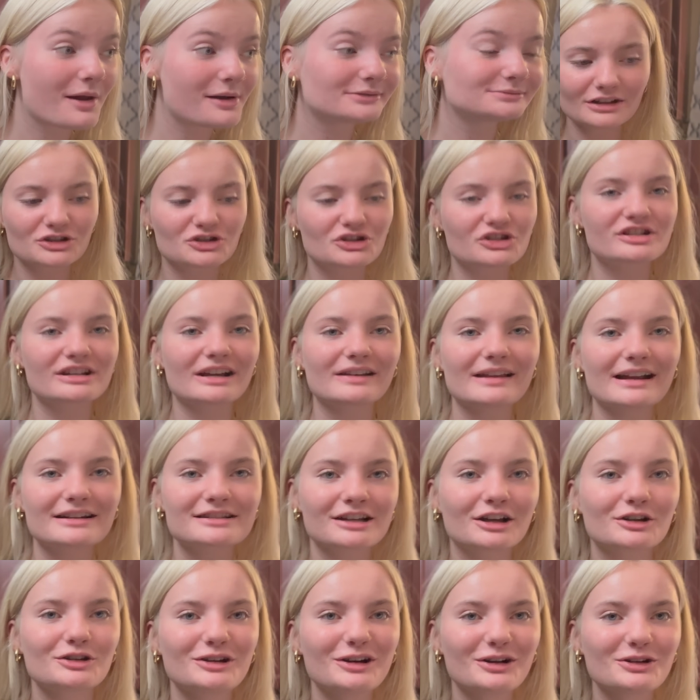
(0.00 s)
She said that's
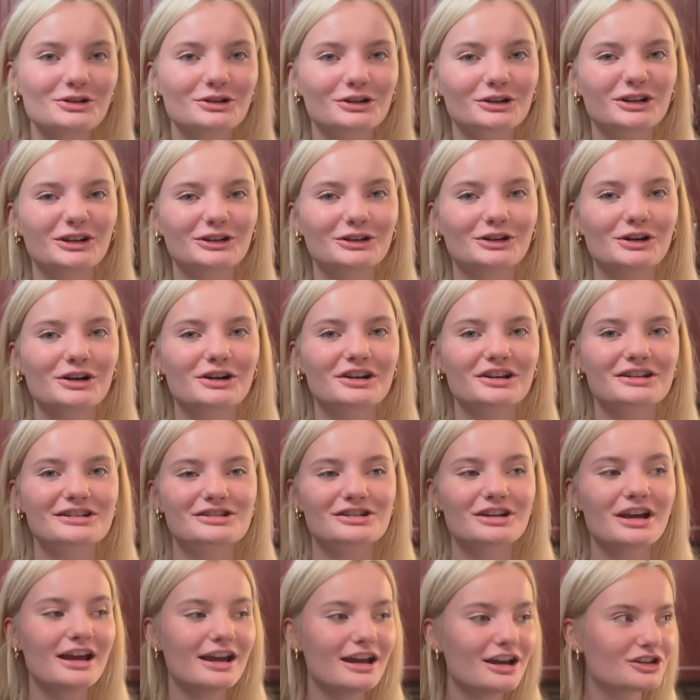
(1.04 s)
how you know you're a good cook, because
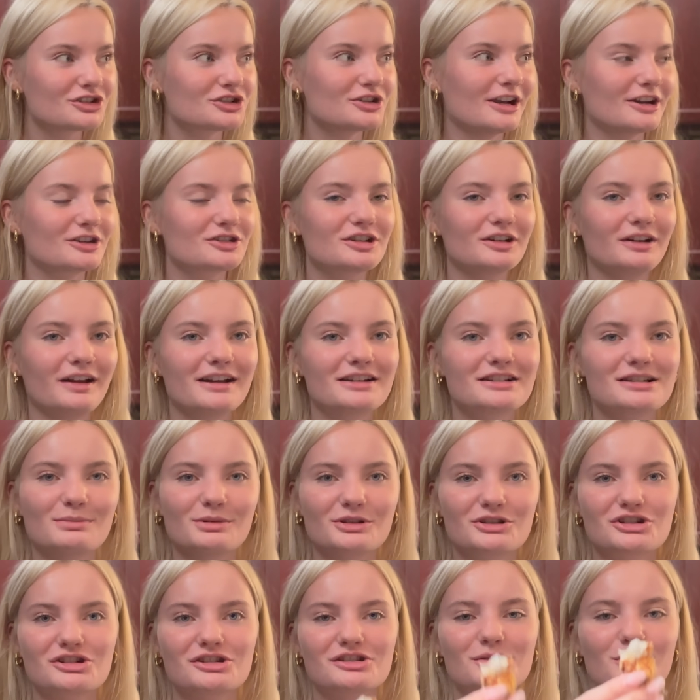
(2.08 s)
she actually likes it,
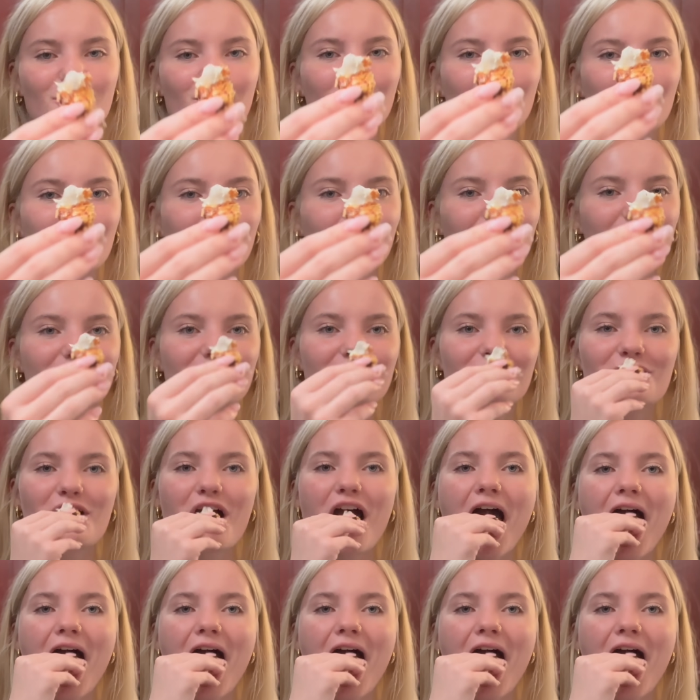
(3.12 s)
but she's the one who cooked it.